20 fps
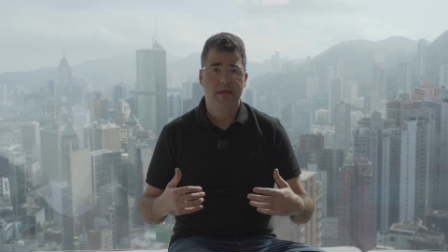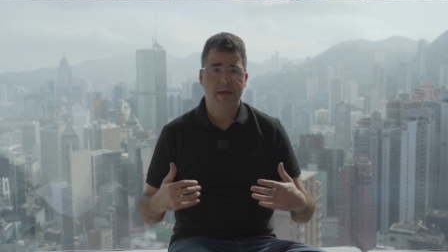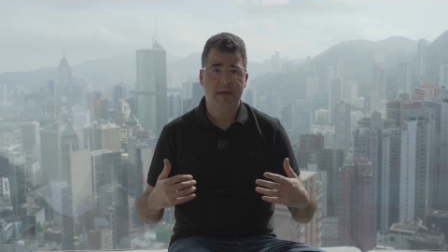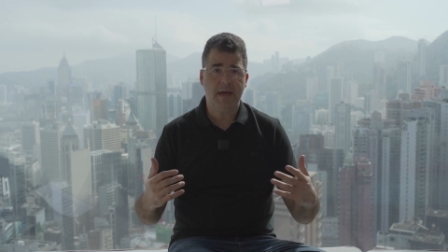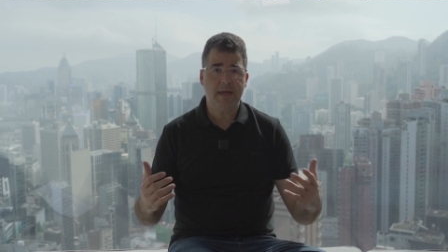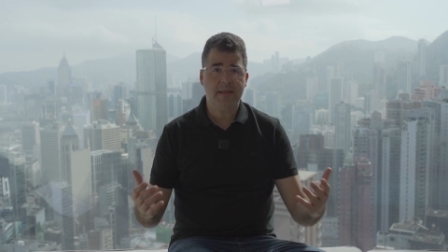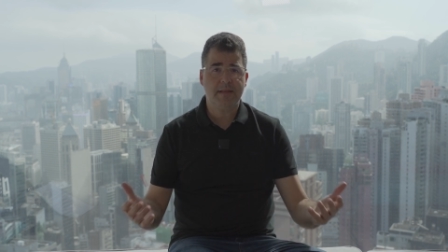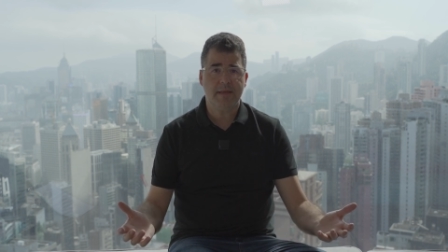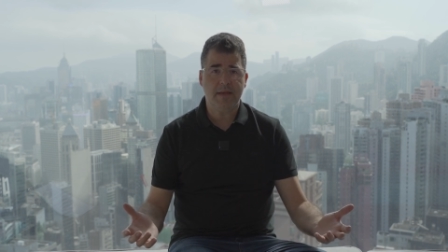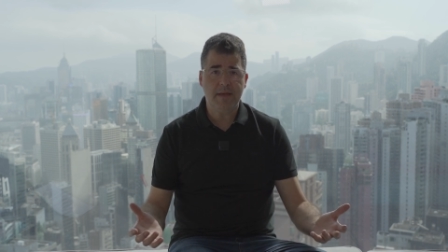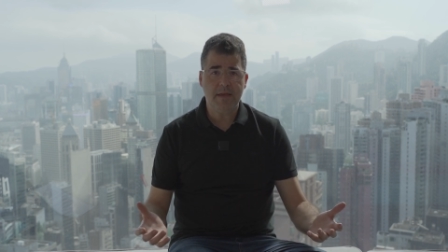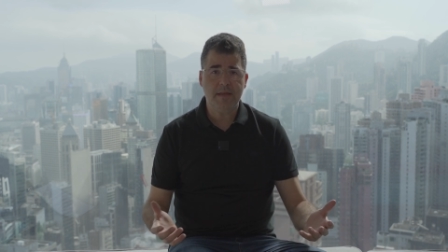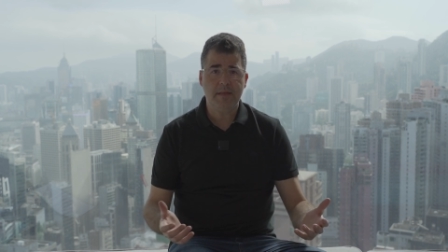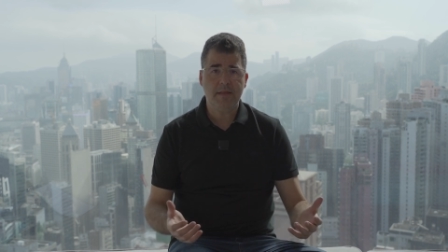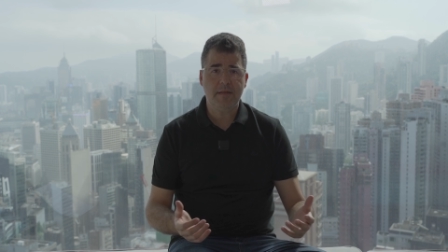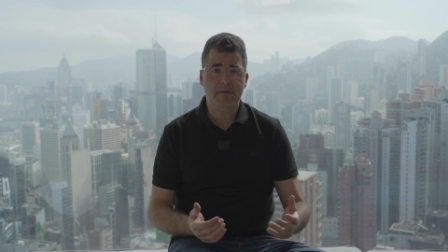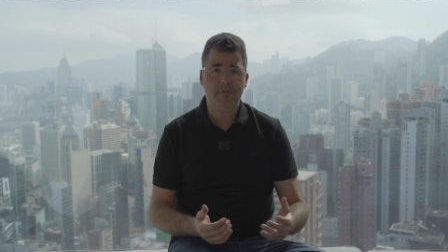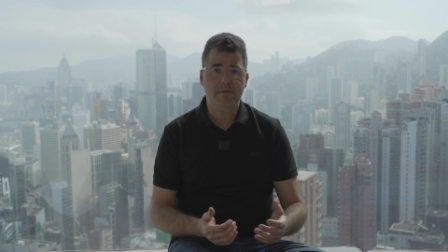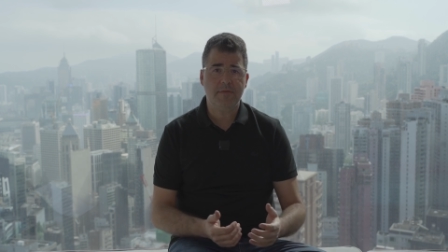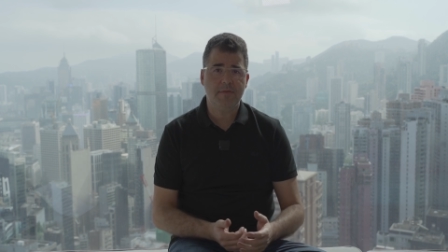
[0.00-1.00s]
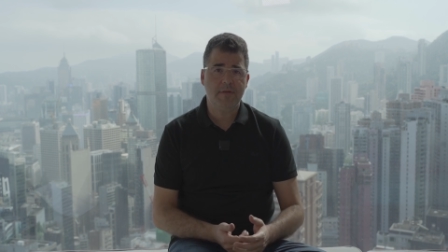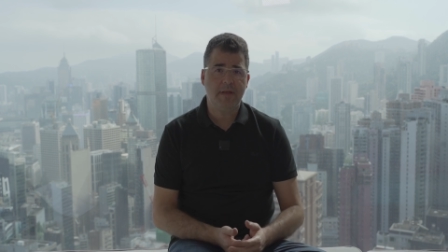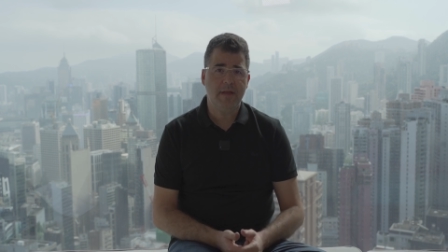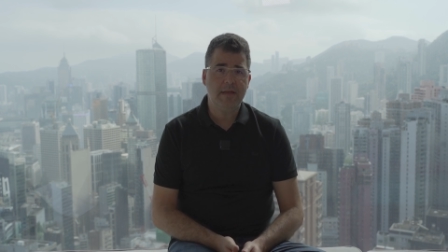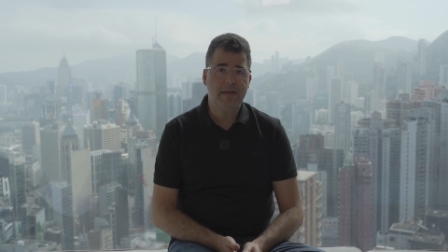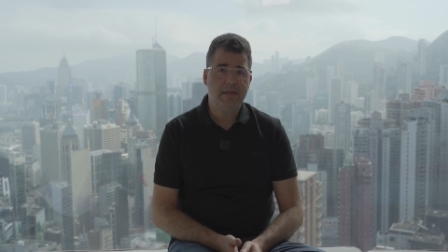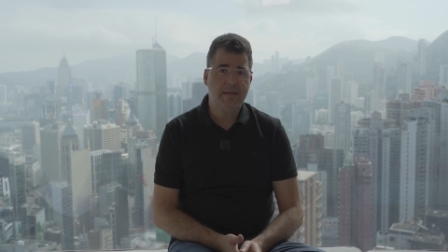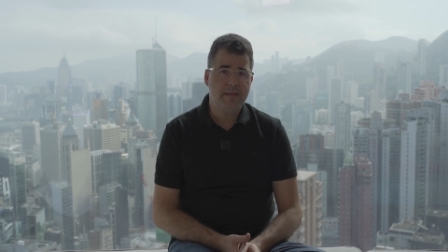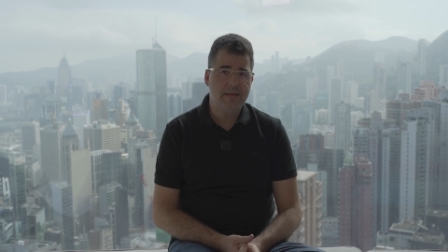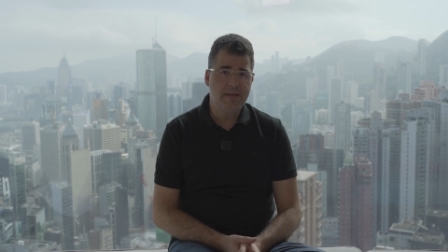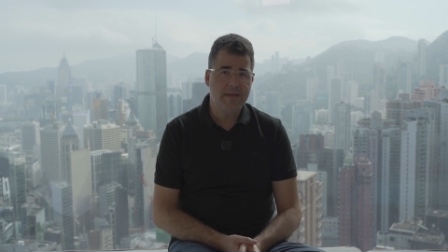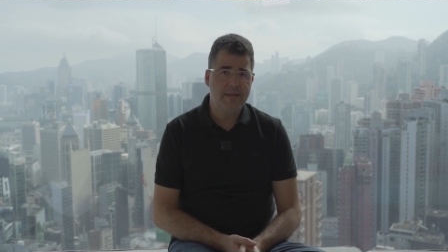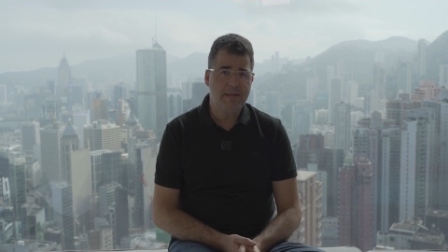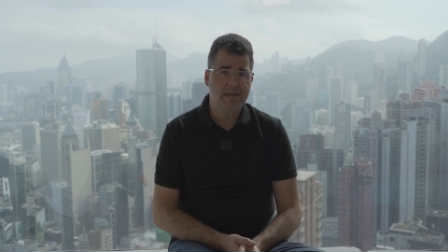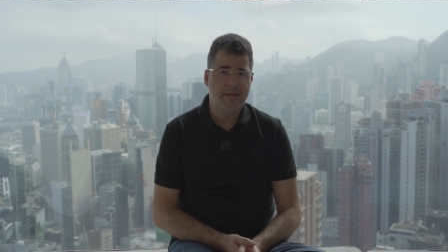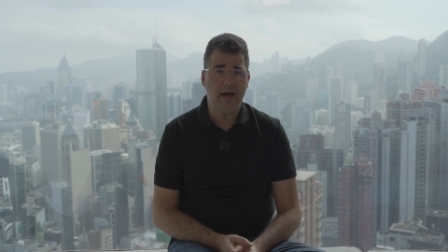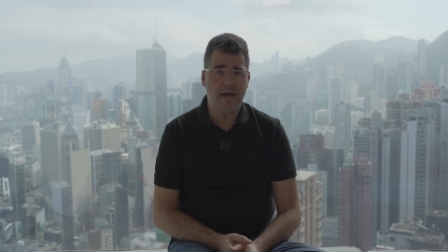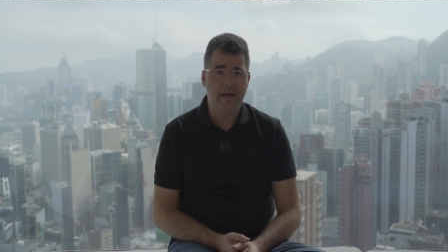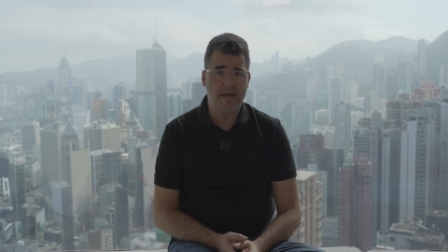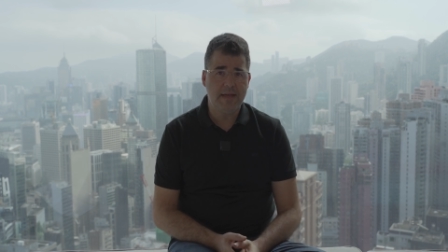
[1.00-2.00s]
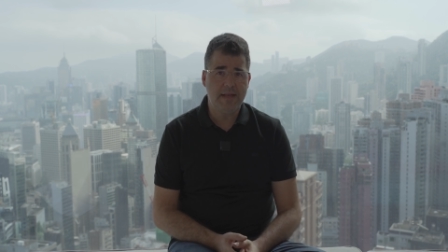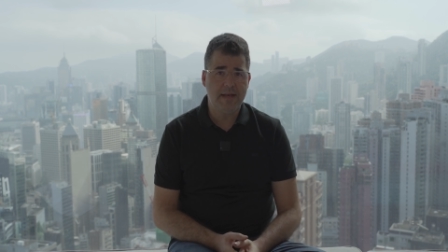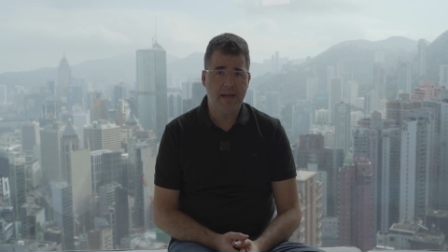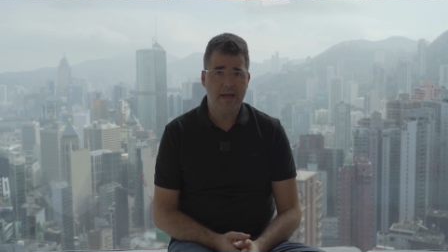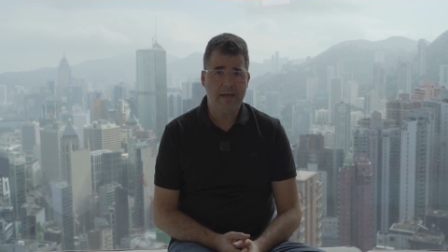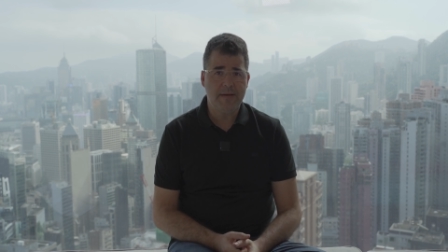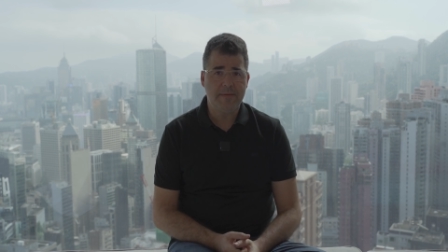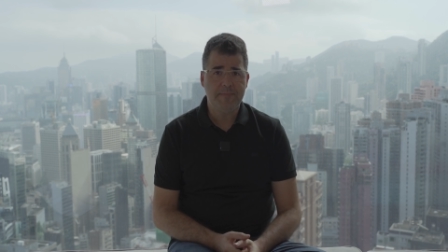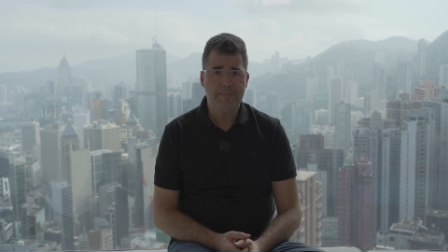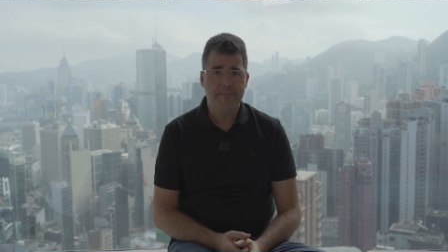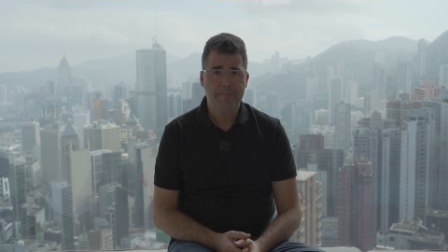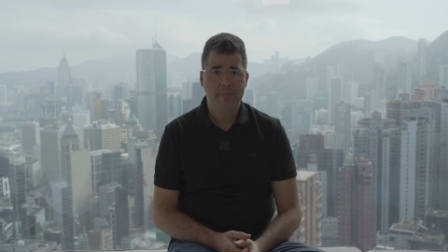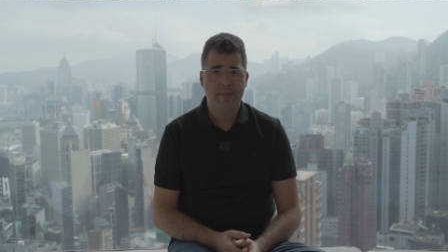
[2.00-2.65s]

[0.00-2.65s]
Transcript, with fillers: get into this arena